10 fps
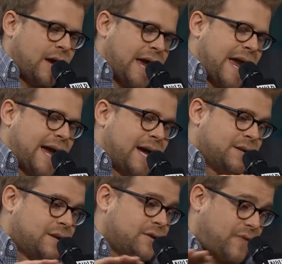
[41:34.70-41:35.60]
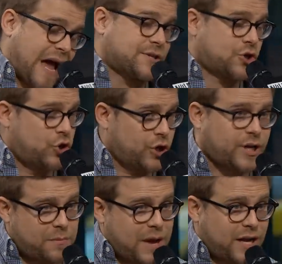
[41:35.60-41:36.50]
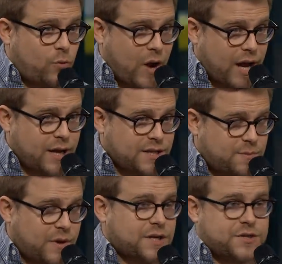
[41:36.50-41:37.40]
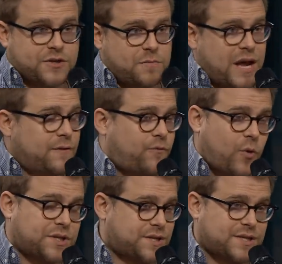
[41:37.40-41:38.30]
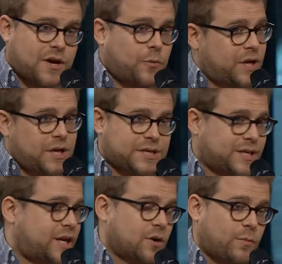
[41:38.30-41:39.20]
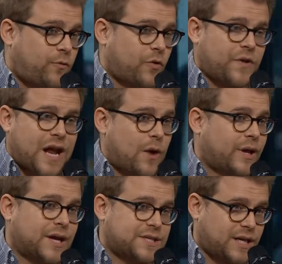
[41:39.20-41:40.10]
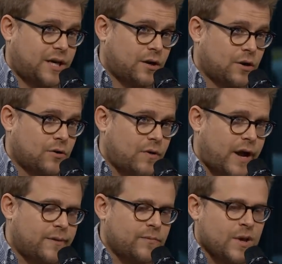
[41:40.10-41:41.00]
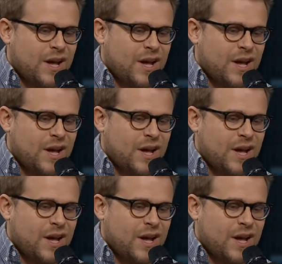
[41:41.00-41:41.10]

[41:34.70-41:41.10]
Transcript: And that's good in many ways because there's many voices that we didn't get to hear before that now we get to hear, right?